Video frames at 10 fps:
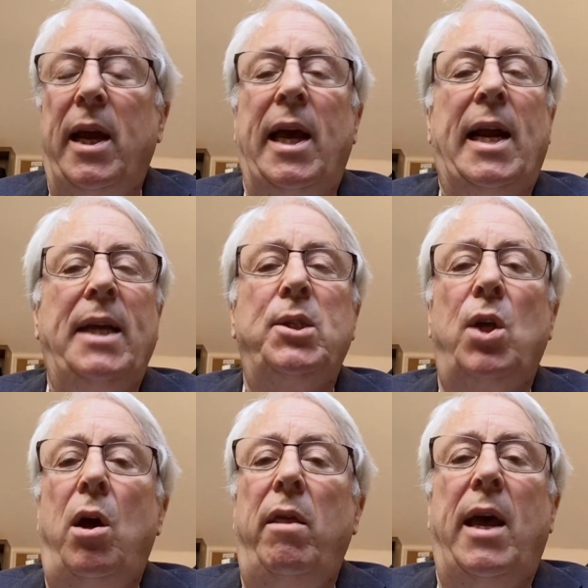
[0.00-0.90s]
And I
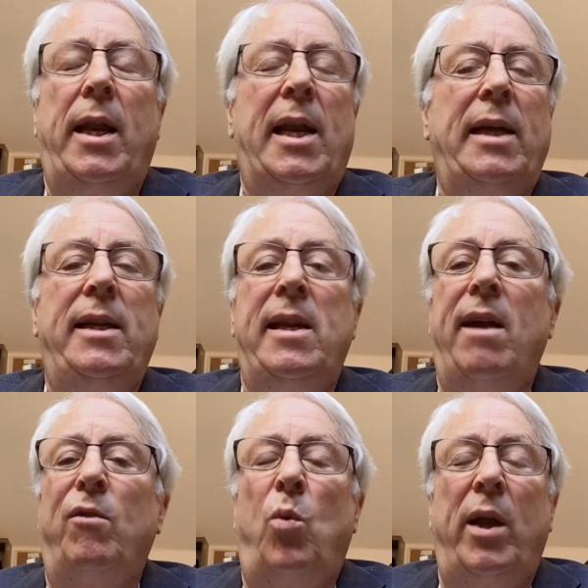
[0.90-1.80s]
saw that, and I
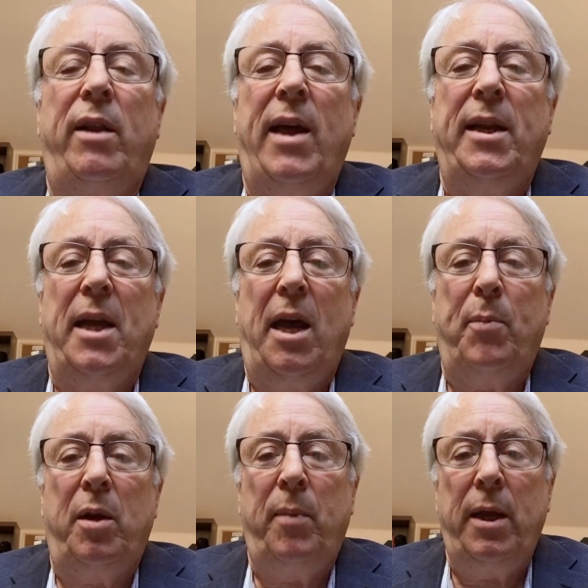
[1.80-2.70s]
never wanted that to
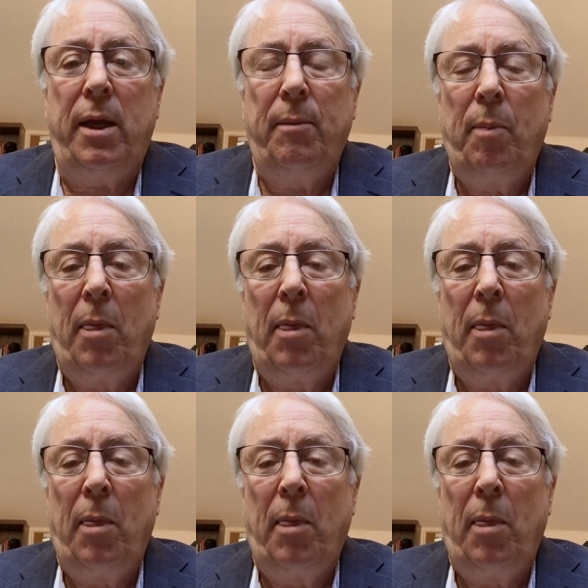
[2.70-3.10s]
happen to me.